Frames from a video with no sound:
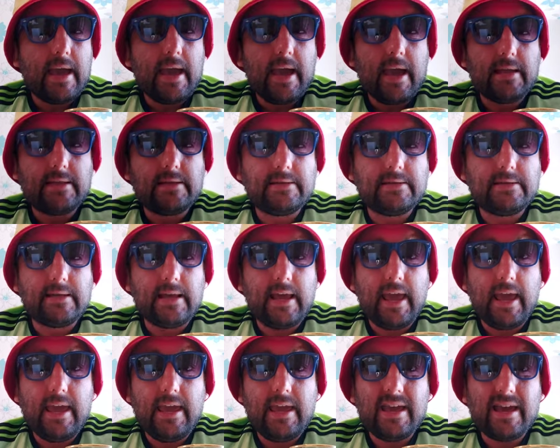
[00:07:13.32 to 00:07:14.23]
it's
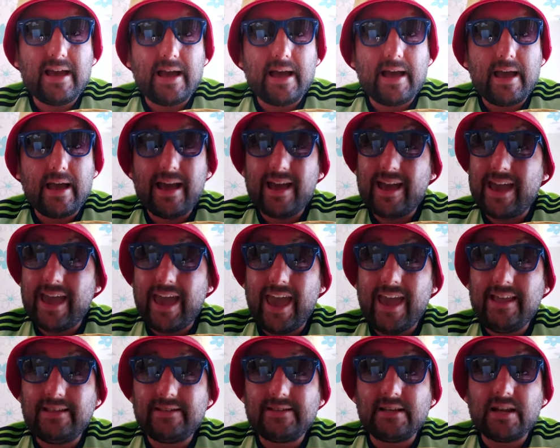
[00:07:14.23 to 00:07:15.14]
a
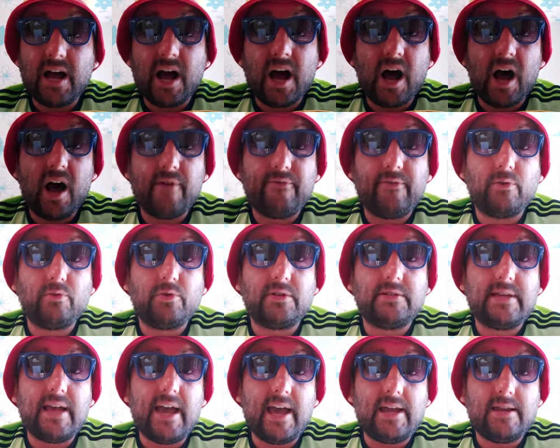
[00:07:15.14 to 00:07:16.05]
8.5 out
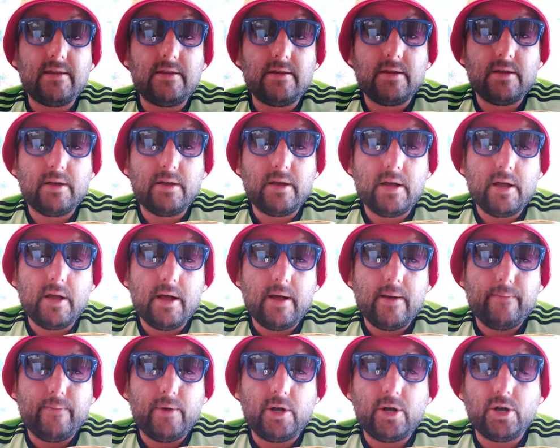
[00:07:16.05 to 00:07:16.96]
of 10
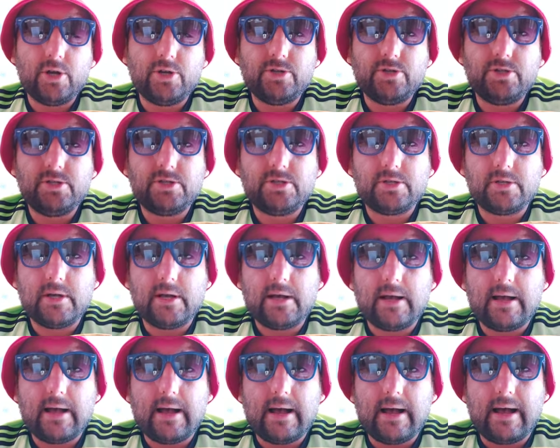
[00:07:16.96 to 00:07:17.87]
because
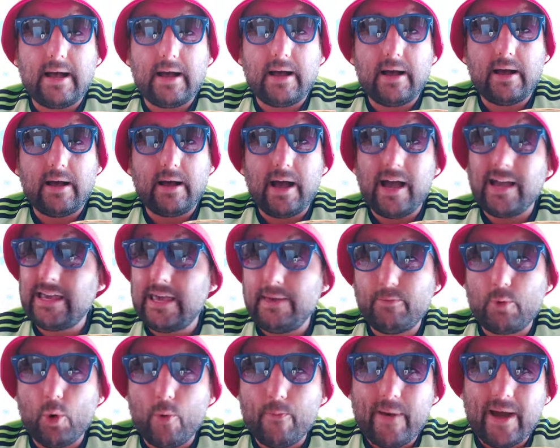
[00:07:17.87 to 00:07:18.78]
I
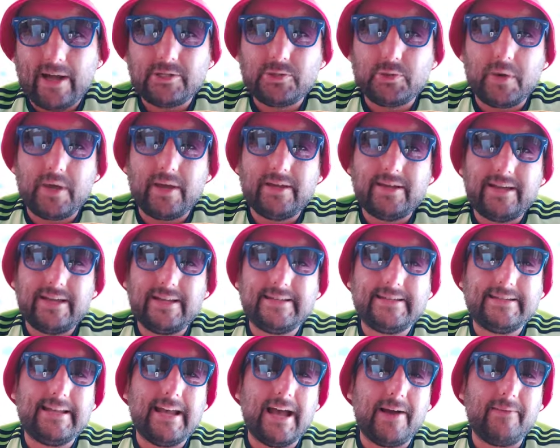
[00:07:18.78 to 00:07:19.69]
keep going back to it. It's
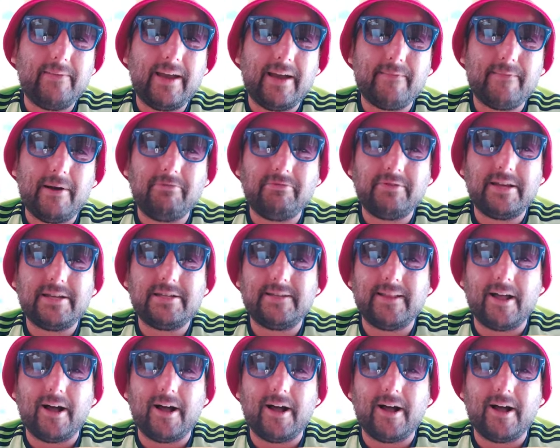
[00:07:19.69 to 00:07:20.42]
something about this